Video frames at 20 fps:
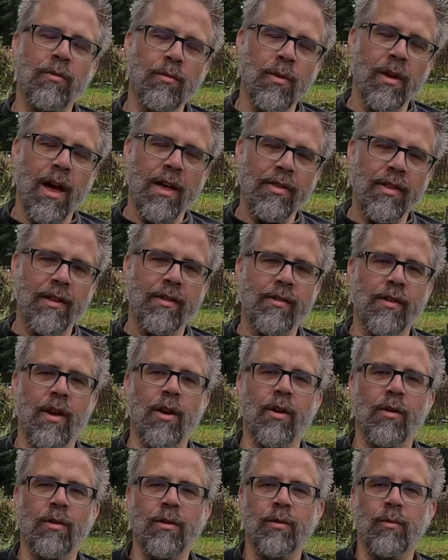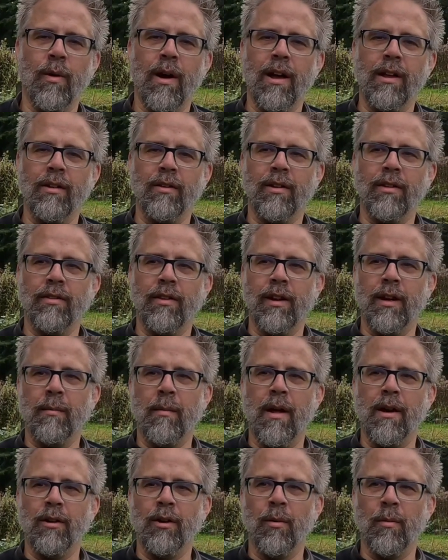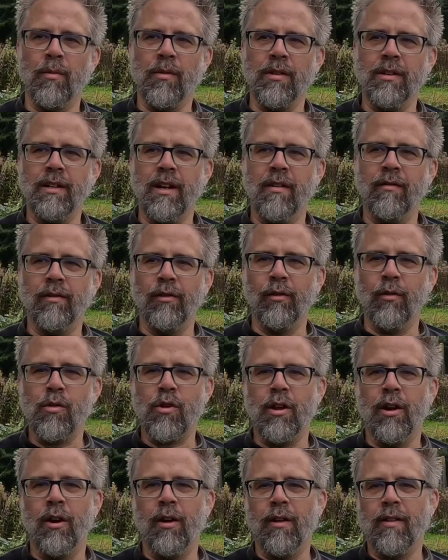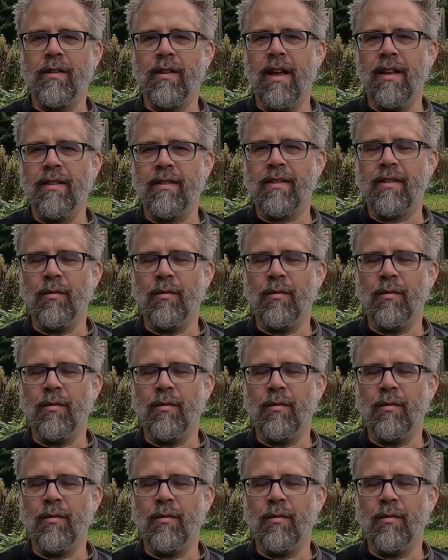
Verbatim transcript: Well, I think so. In a way, you can think about it almost in an evolutionary sense